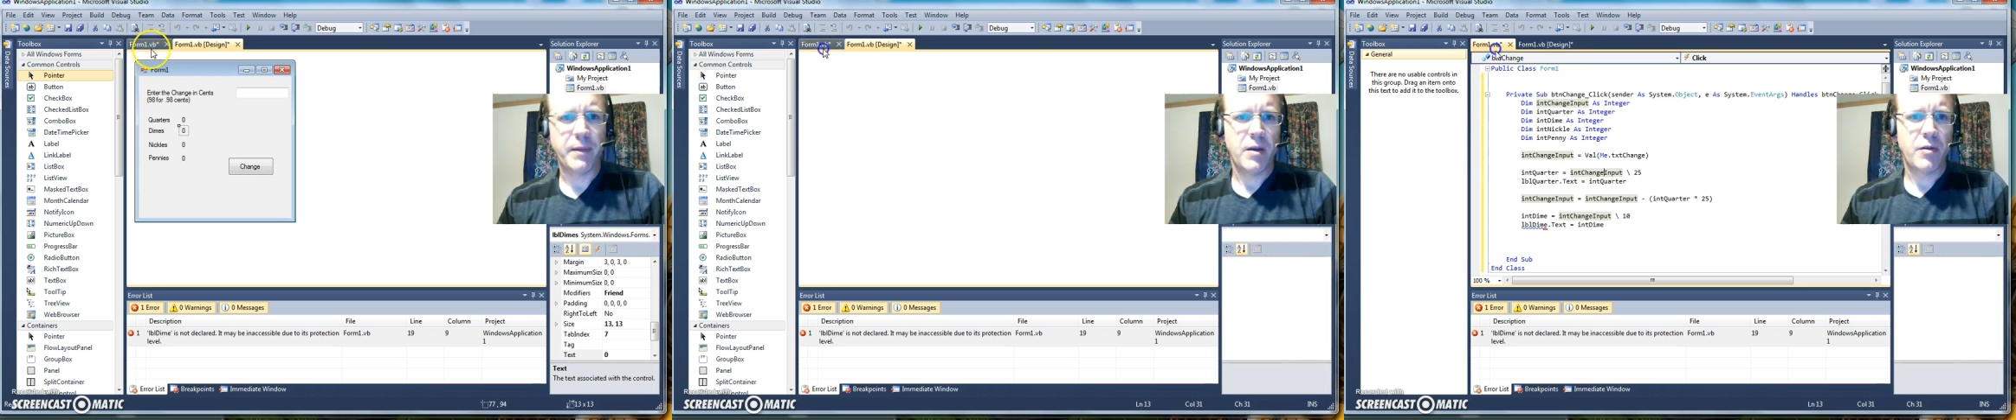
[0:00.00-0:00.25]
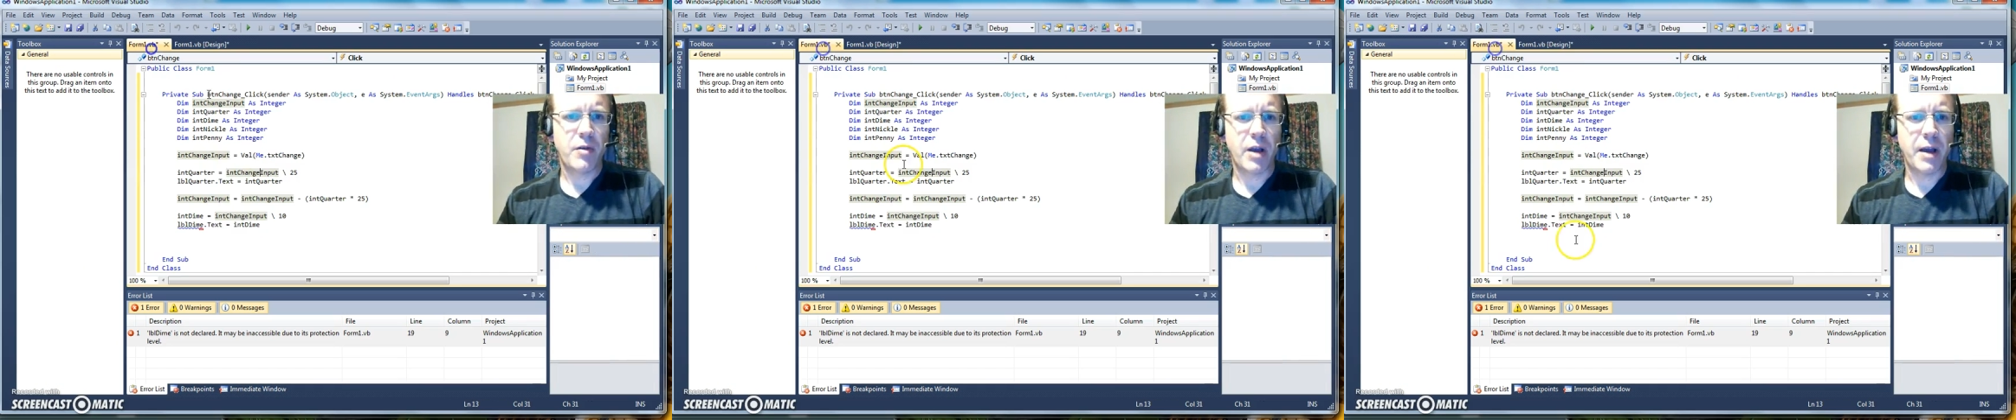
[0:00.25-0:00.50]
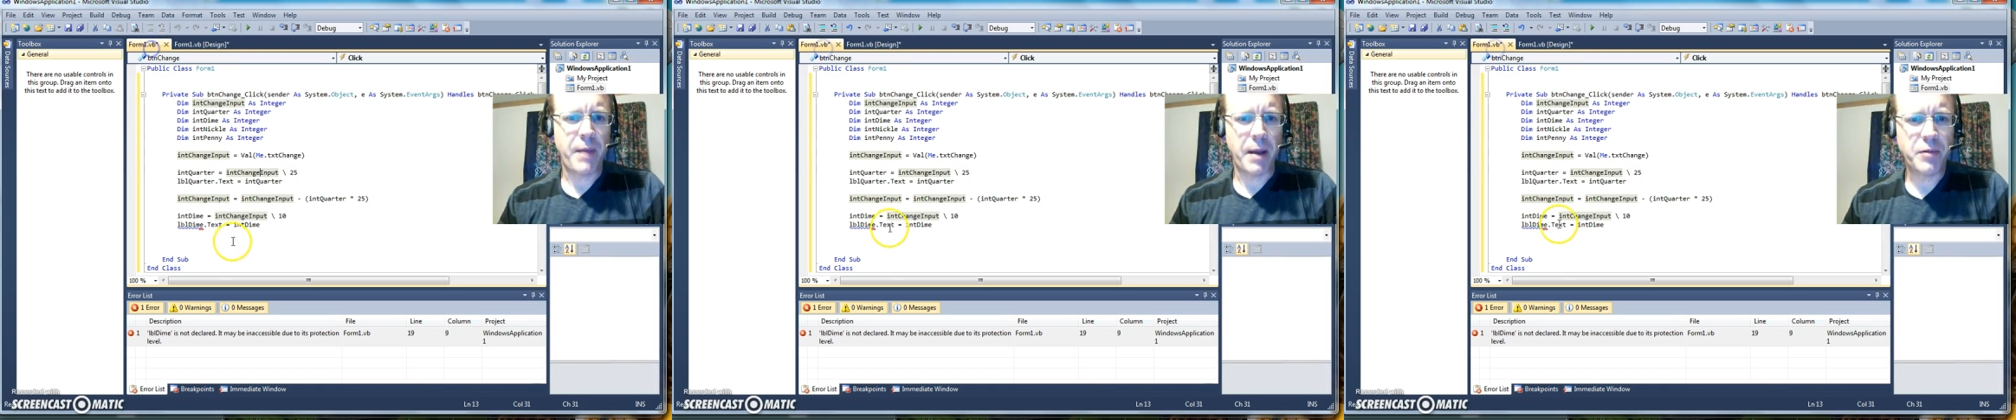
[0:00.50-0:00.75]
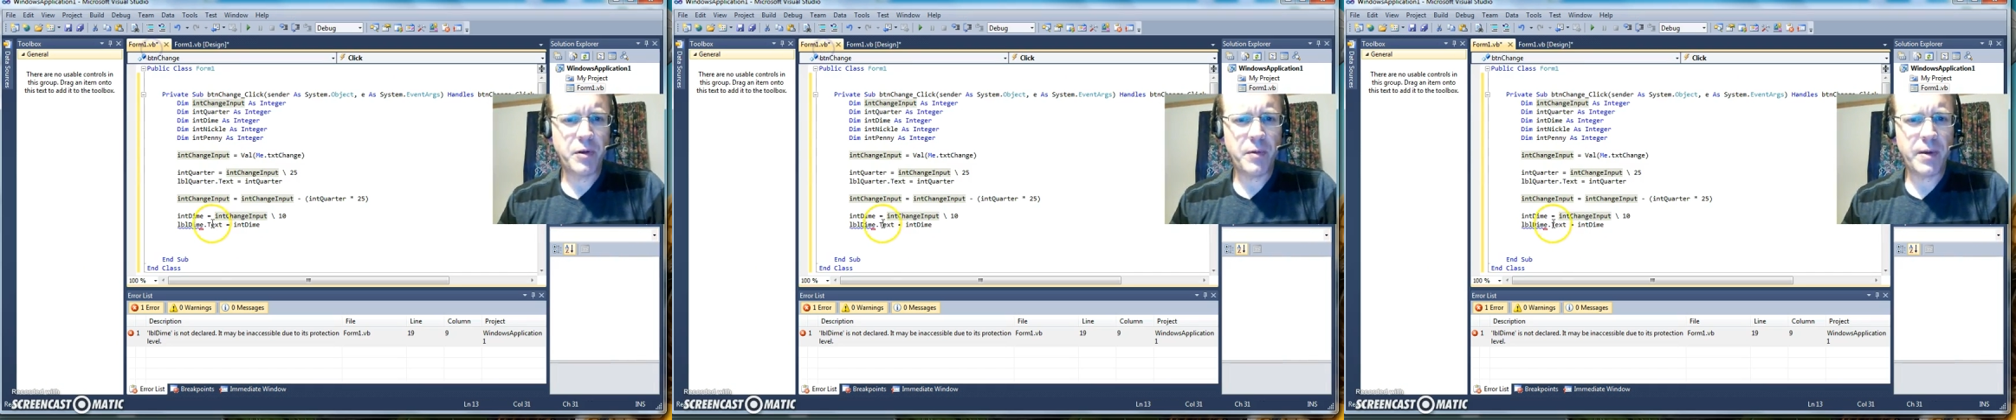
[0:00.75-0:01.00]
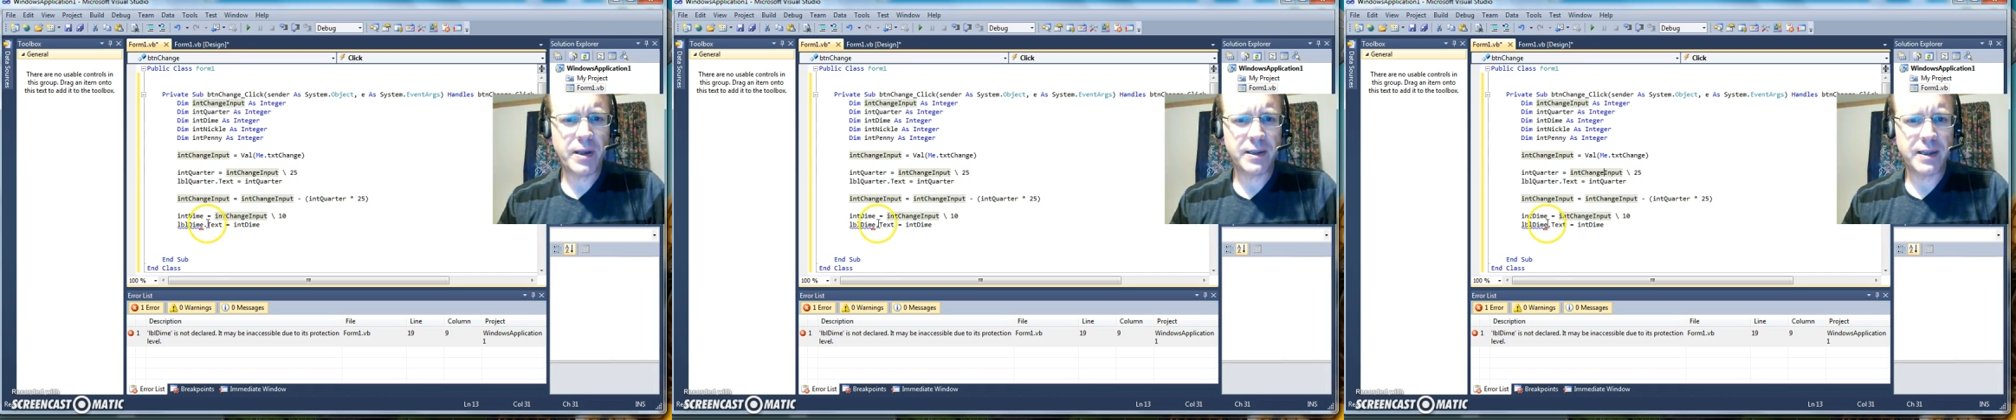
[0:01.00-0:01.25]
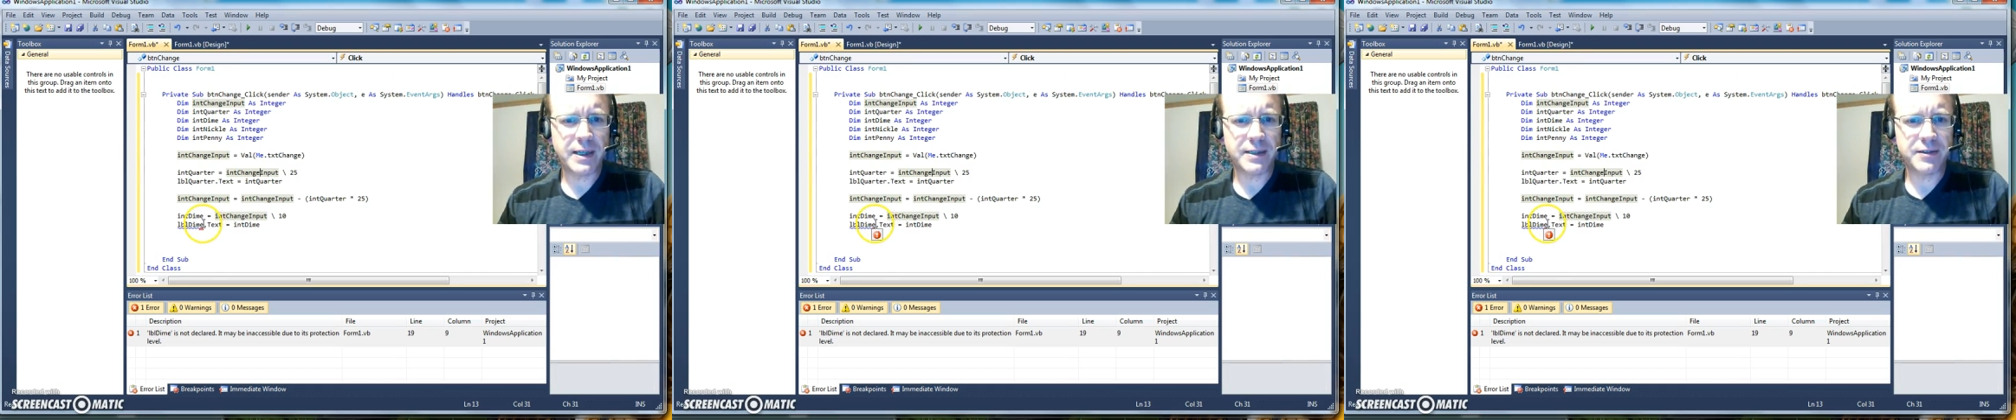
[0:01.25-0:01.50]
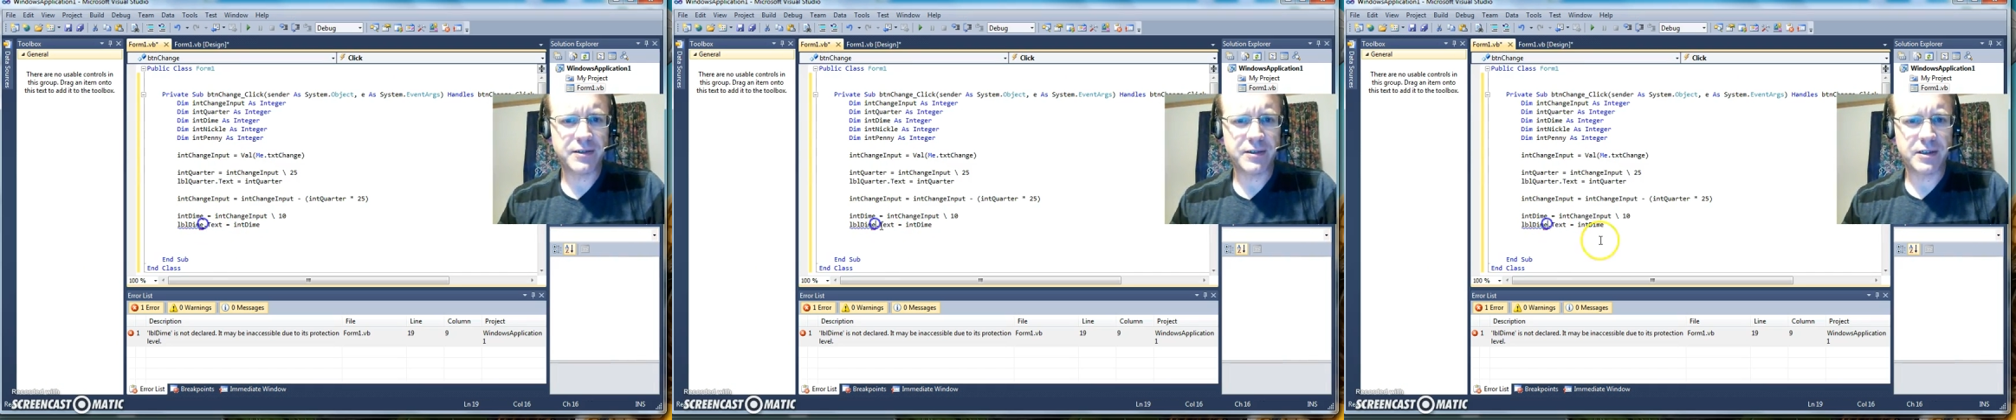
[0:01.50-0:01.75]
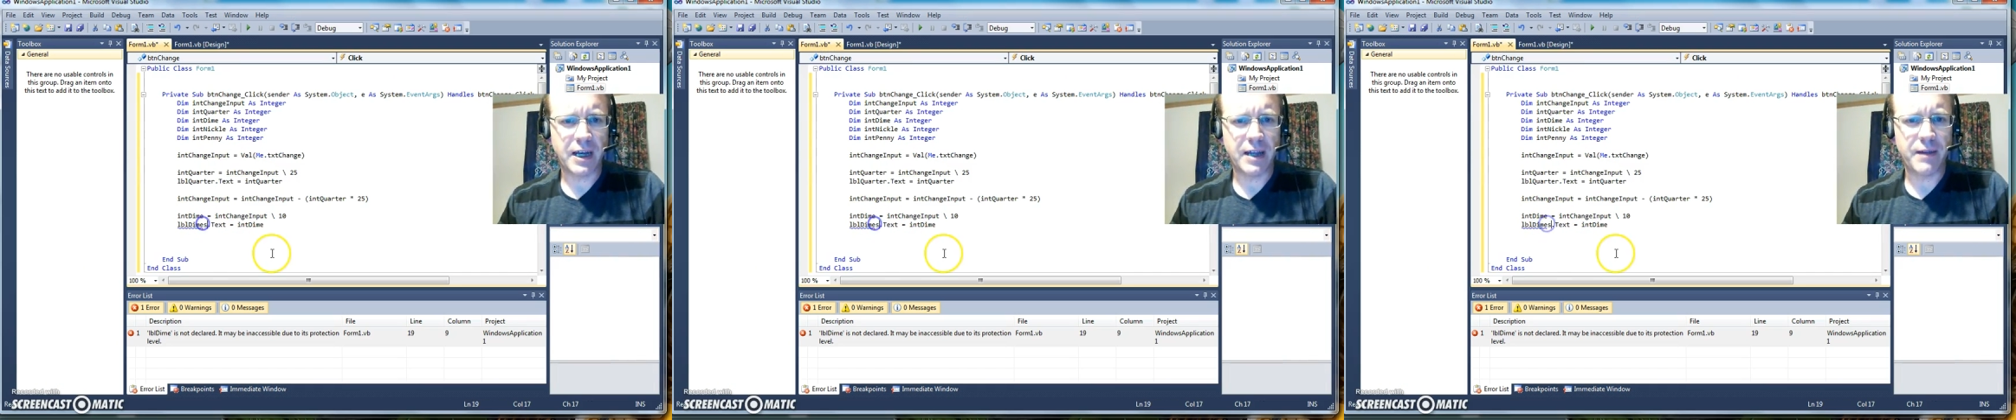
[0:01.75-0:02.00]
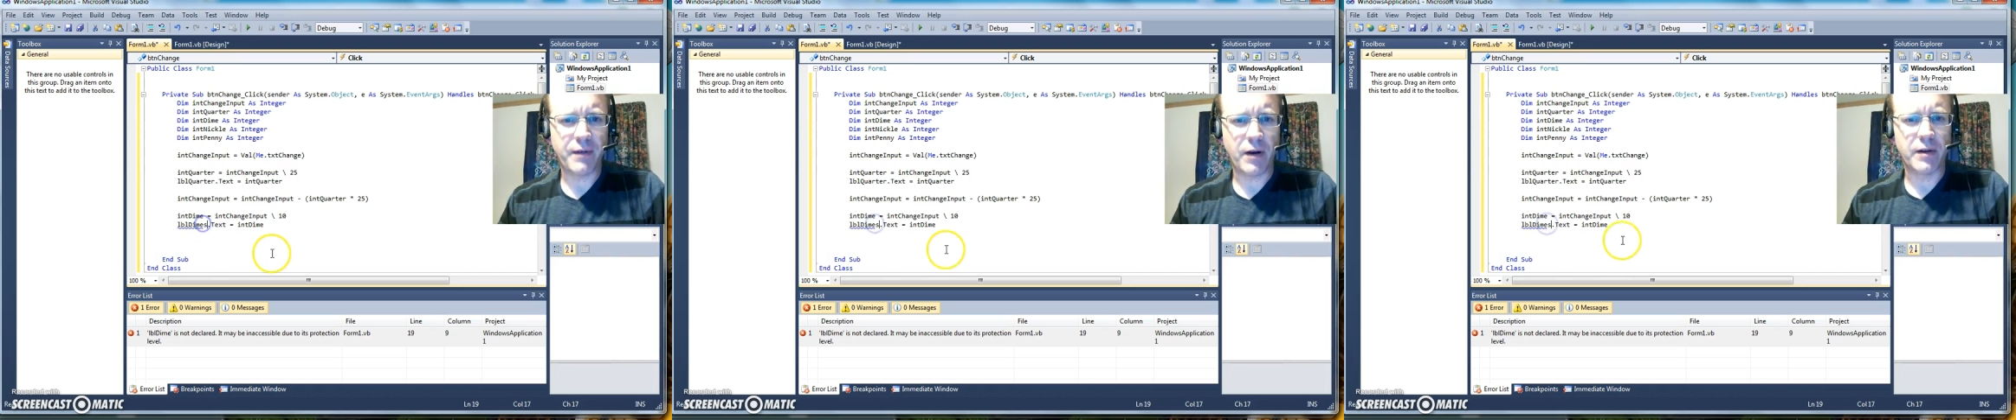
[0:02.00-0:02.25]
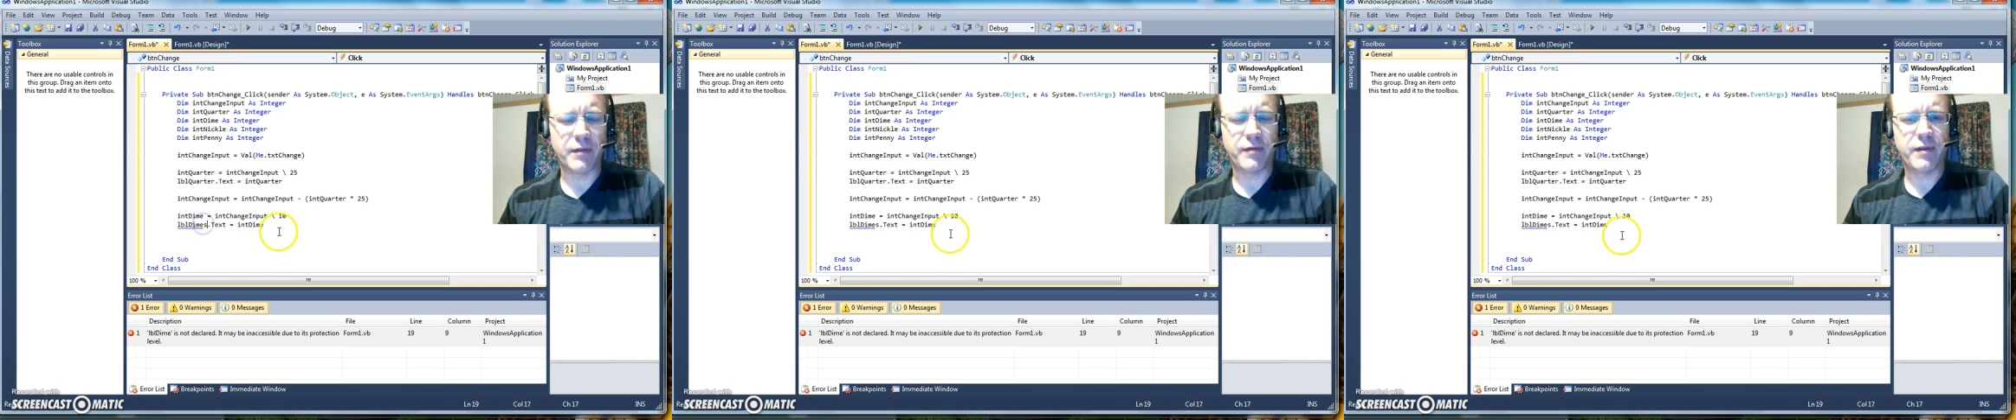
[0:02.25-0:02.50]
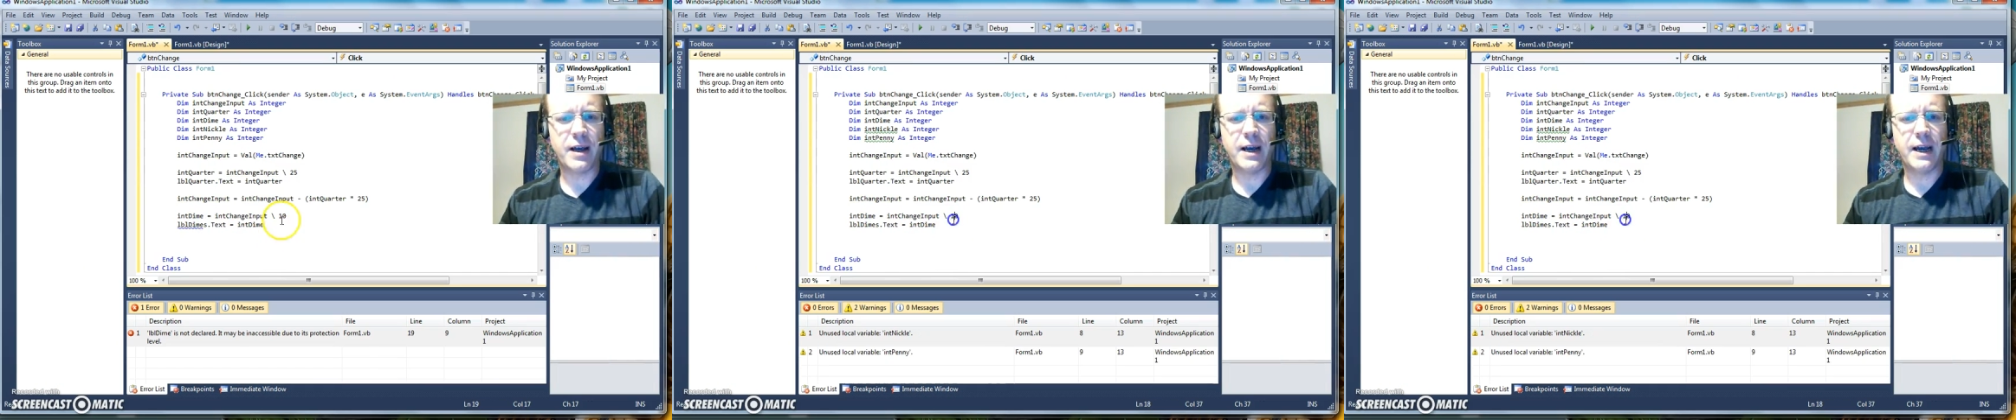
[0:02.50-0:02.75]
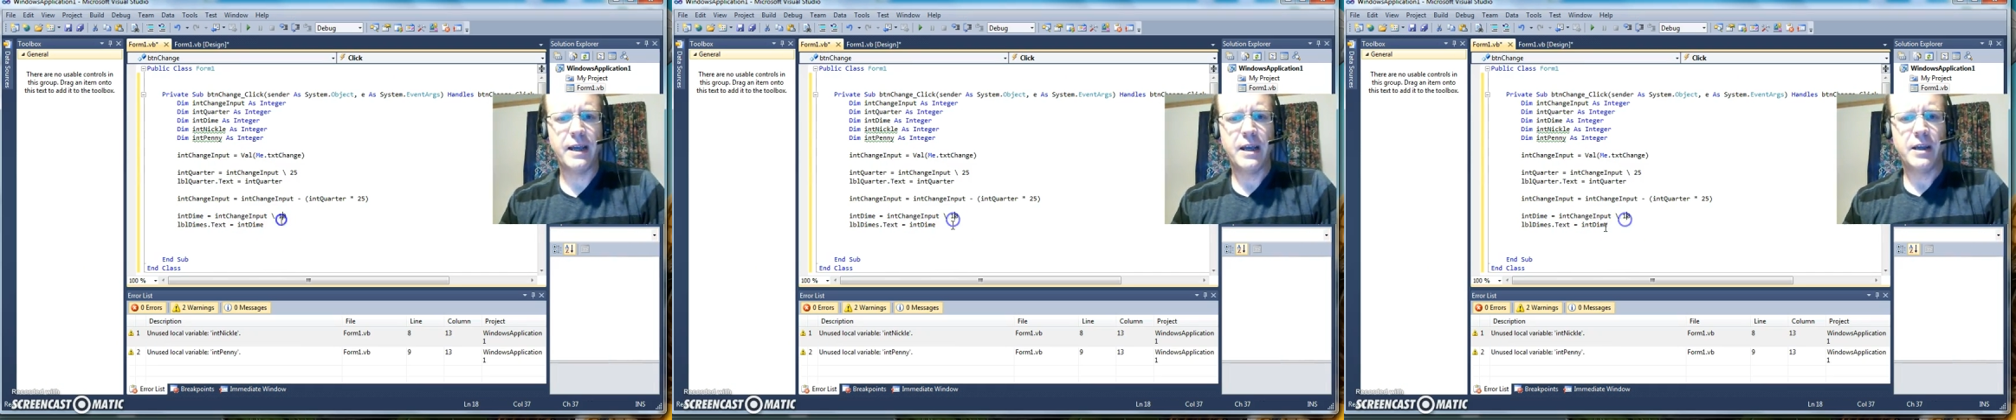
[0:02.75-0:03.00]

So I'm doing this kind of on the fly,